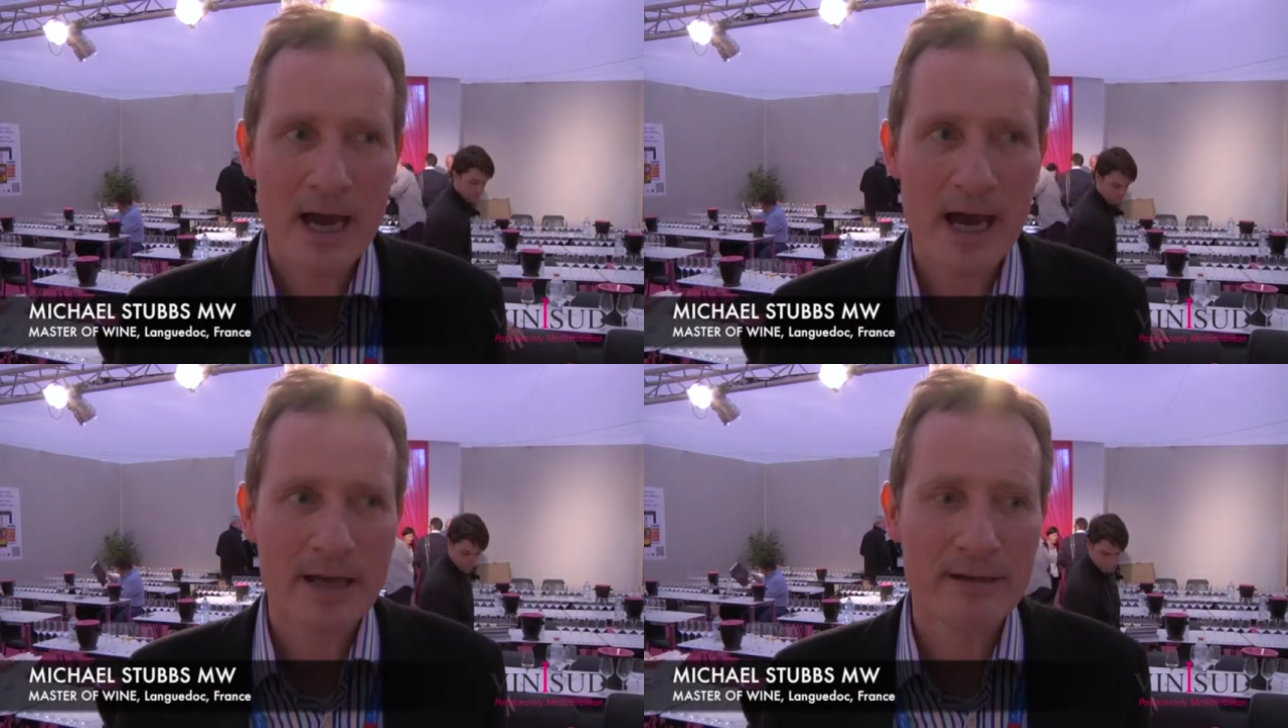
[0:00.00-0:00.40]

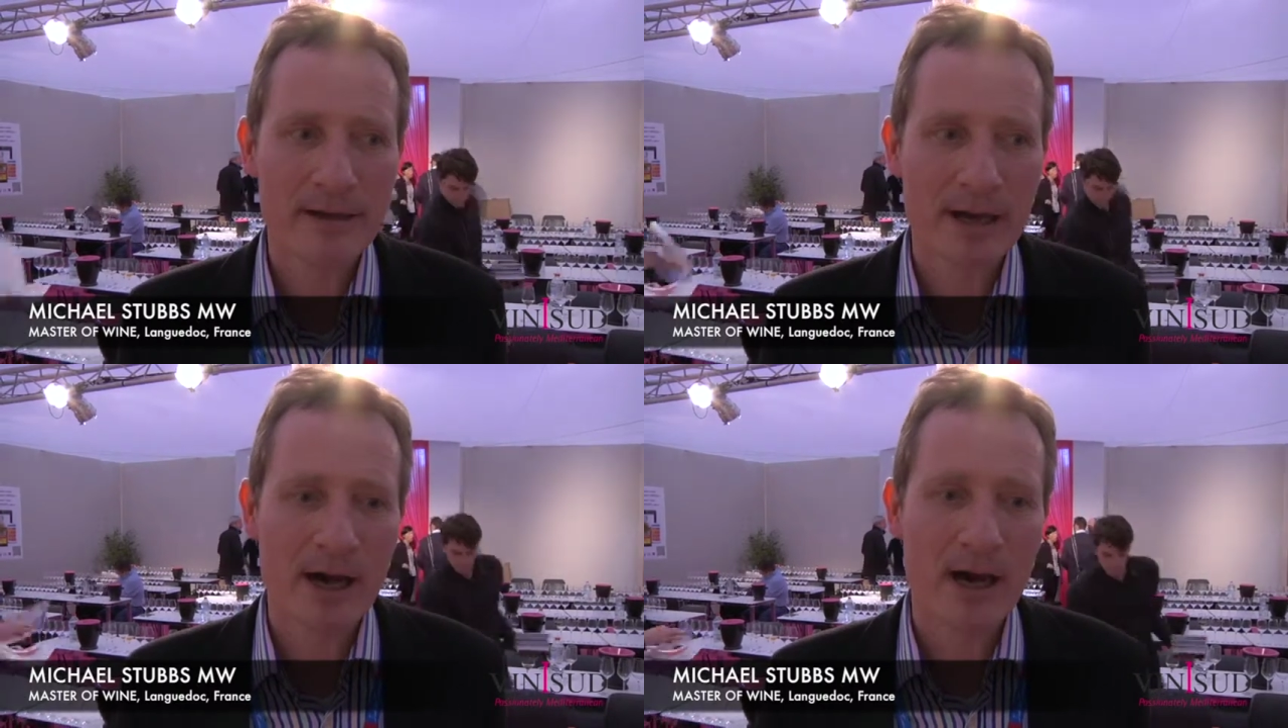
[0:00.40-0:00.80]

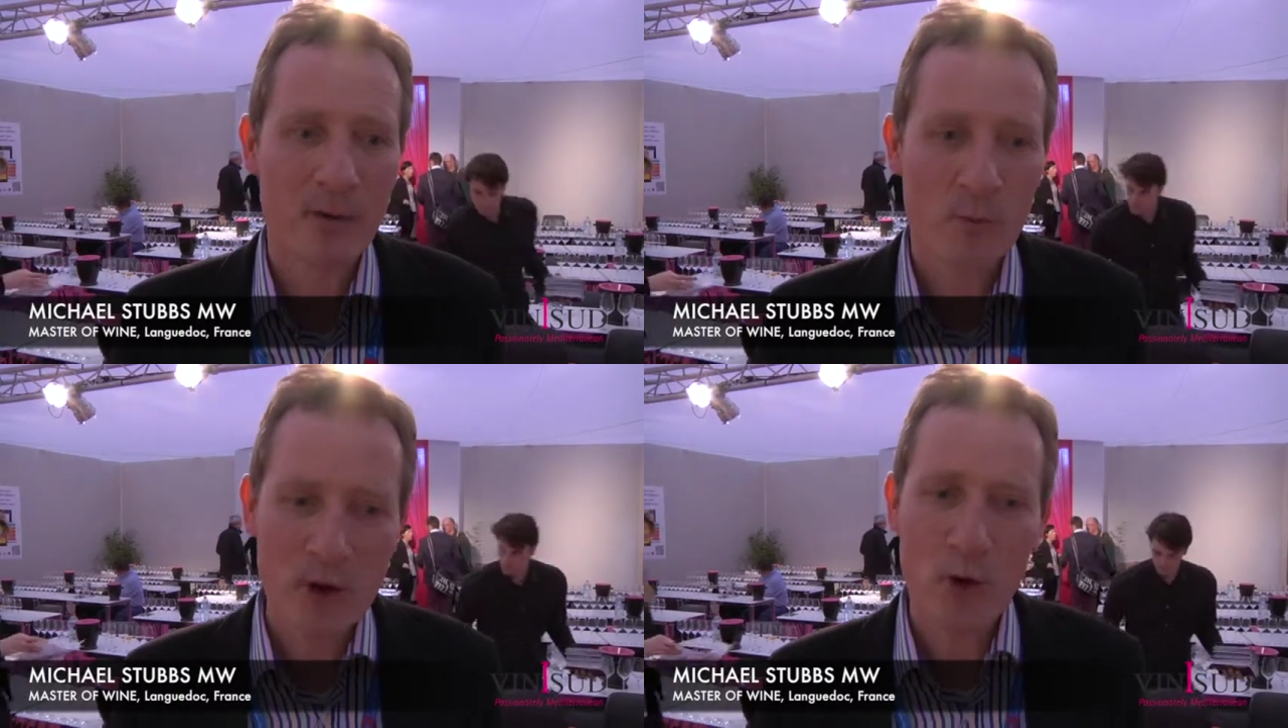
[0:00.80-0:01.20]
And
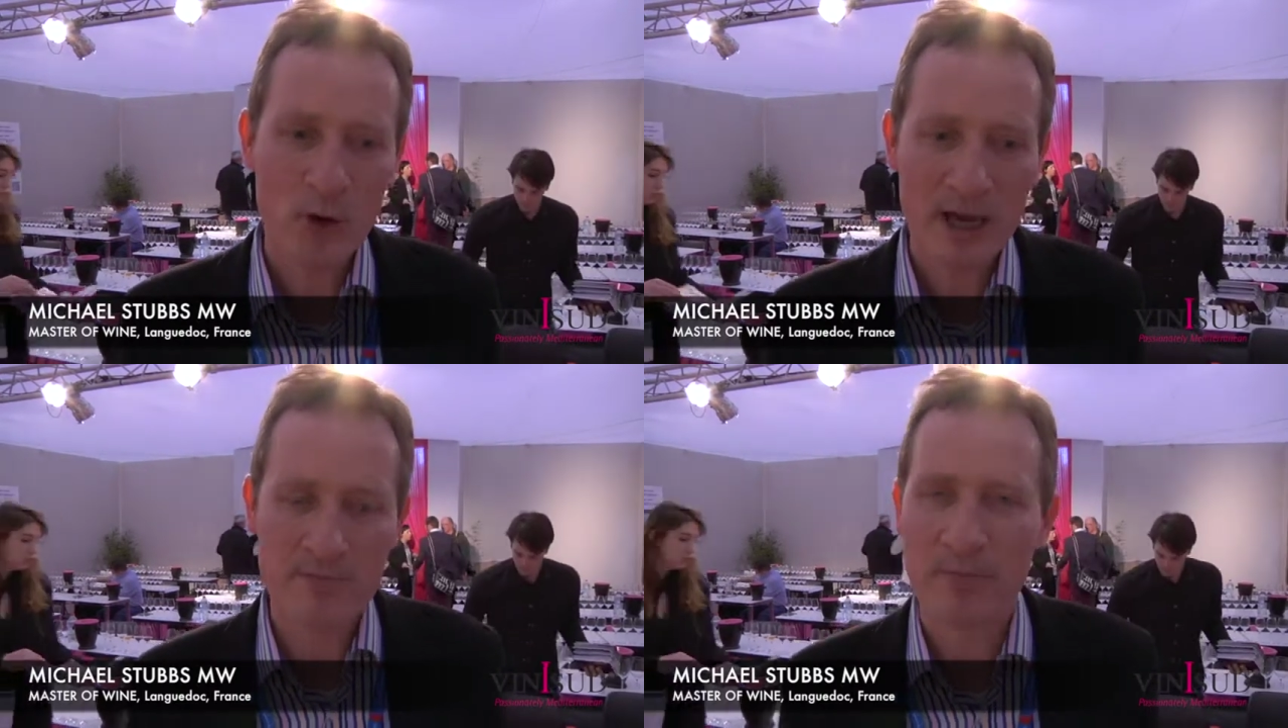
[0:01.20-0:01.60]
we
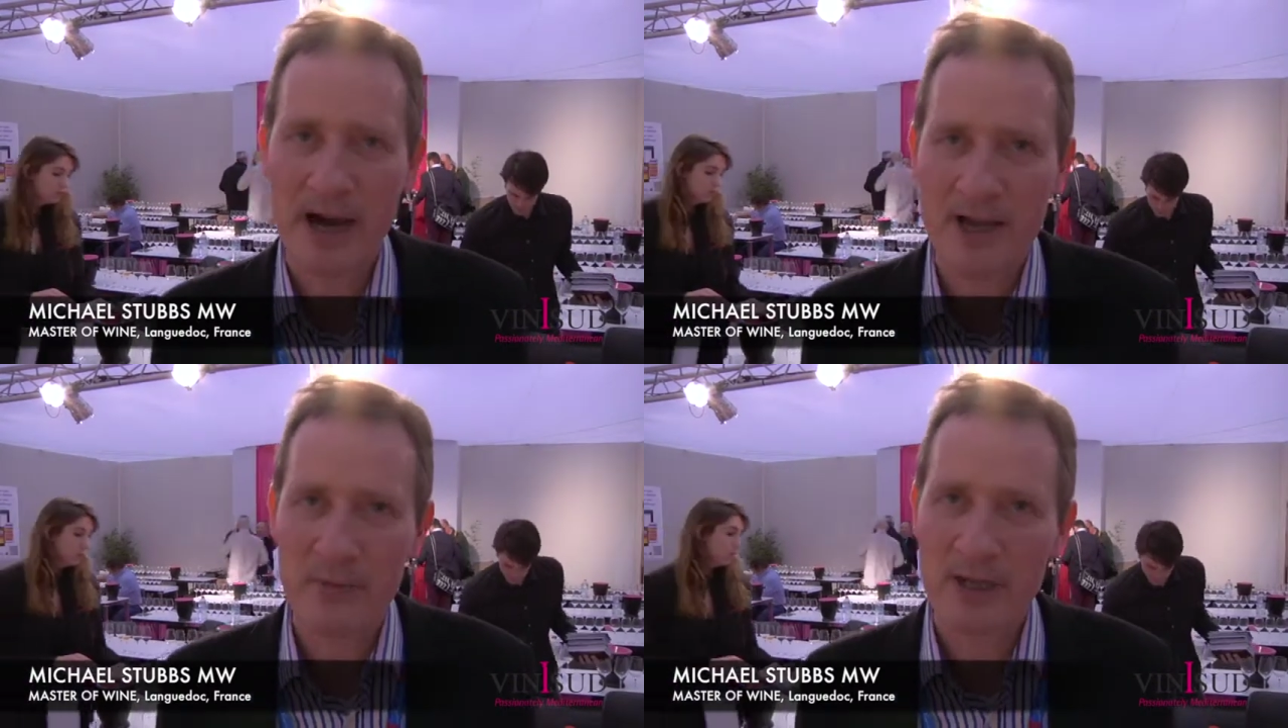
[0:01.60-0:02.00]
all, as
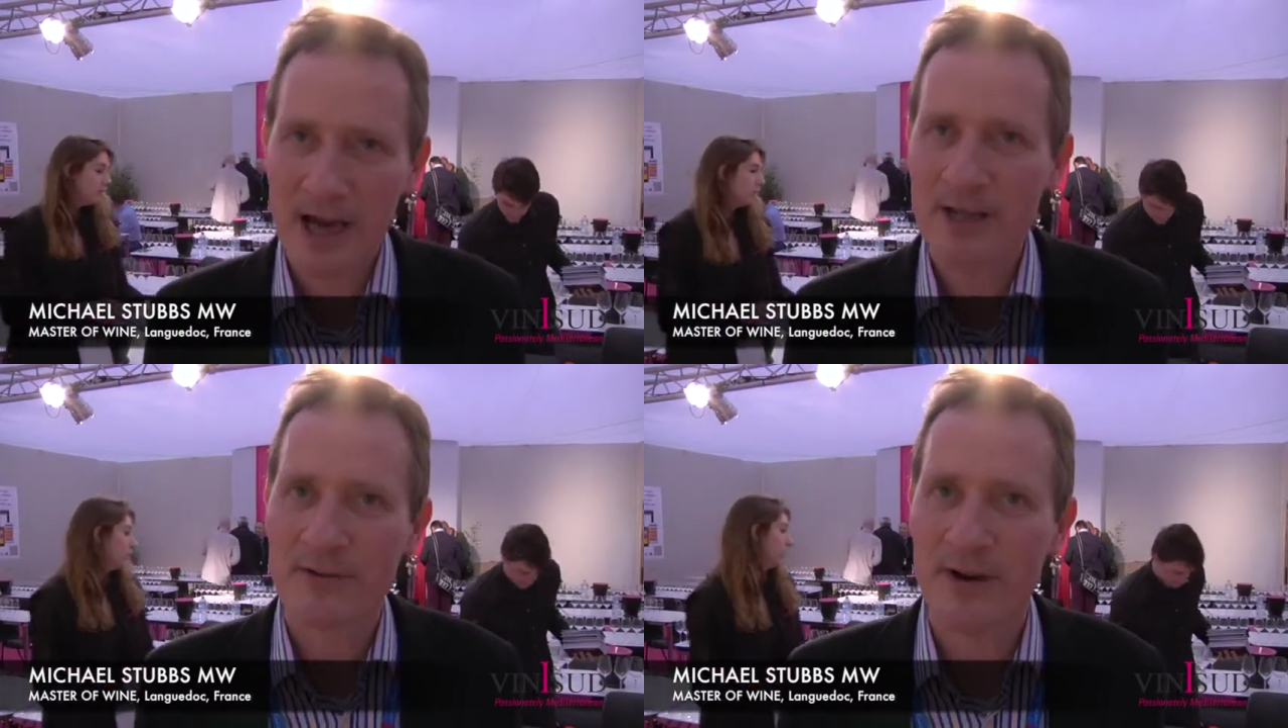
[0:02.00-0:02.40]
buyers, we
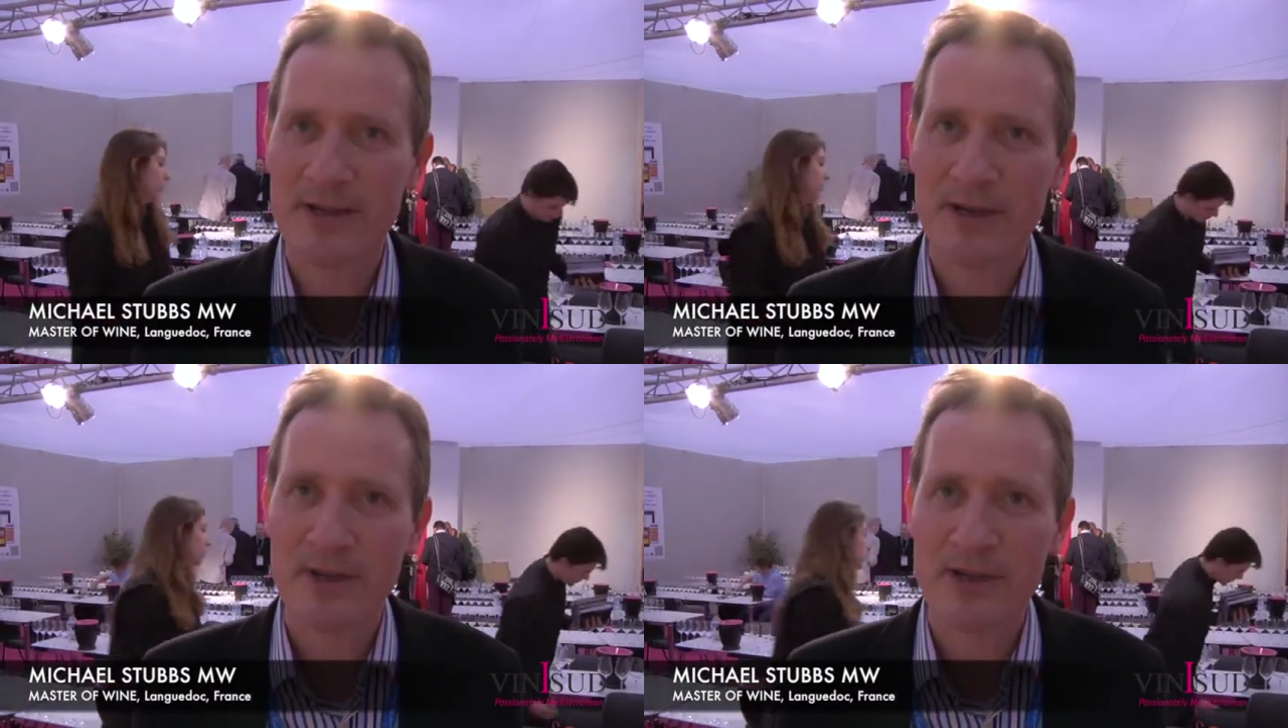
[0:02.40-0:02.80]
like to
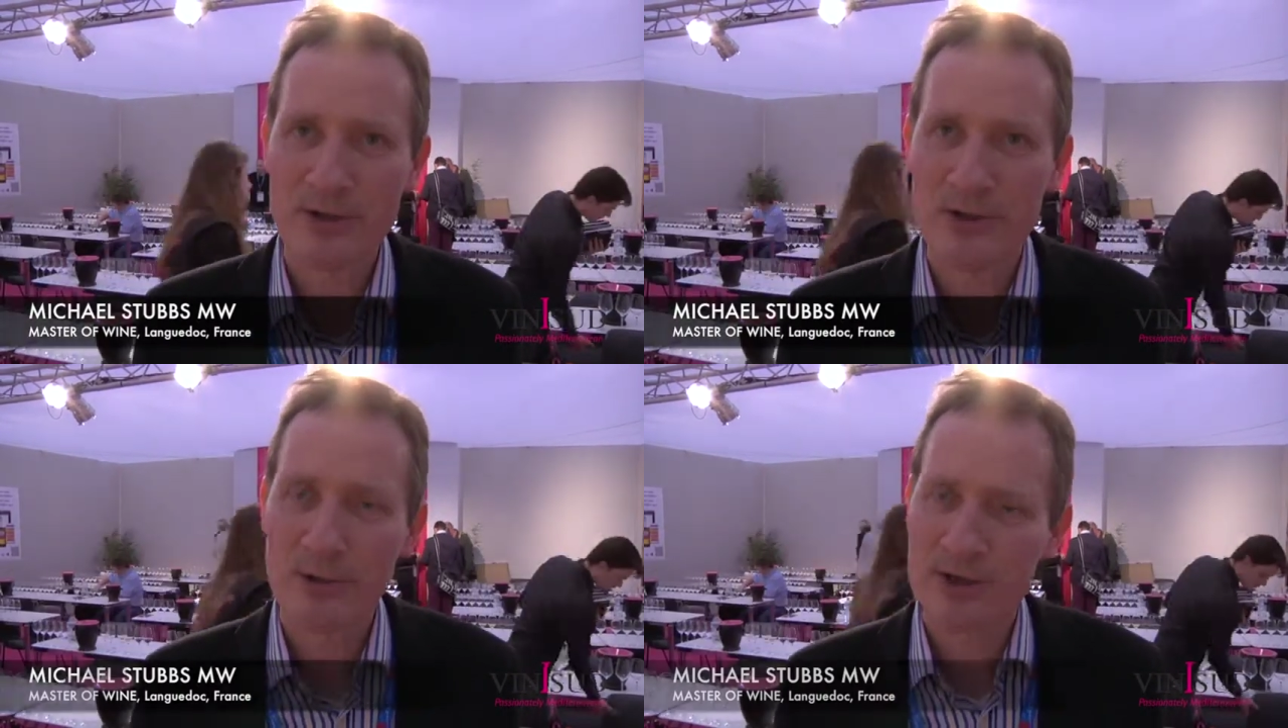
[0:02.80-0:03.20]
find something that's
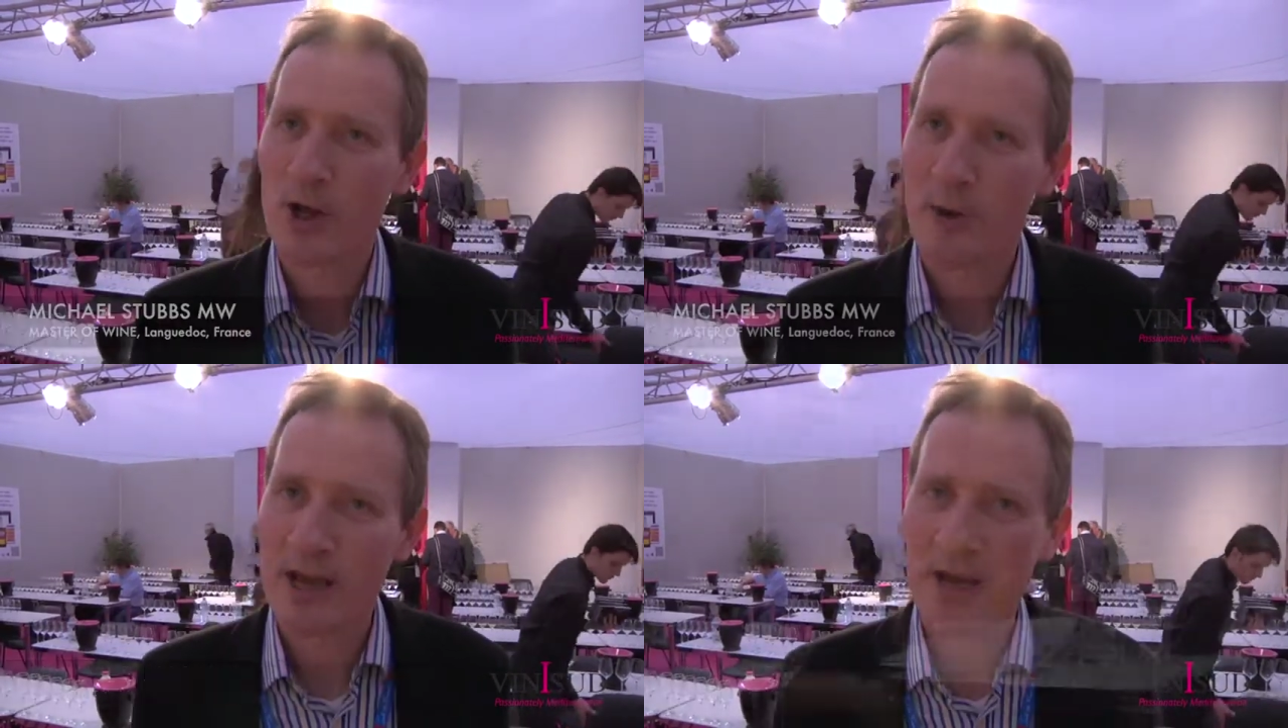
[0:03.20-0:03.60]
unusual, which
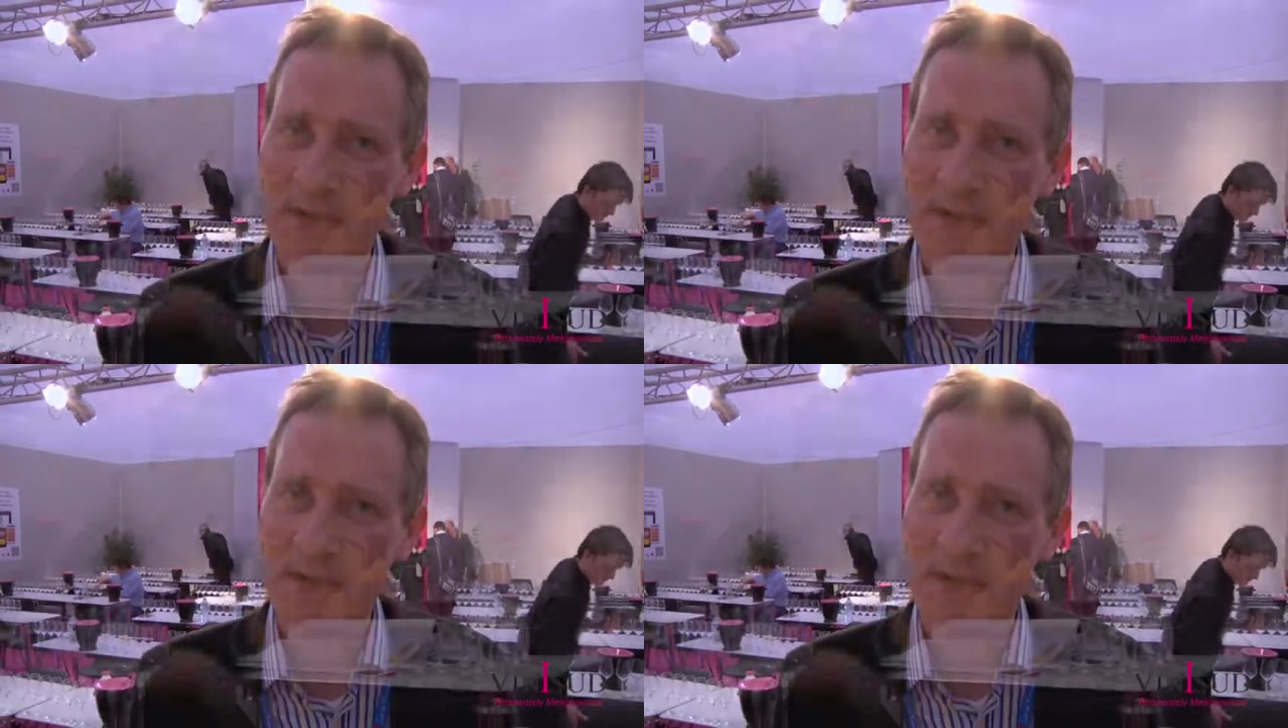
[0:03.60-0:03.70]
nobody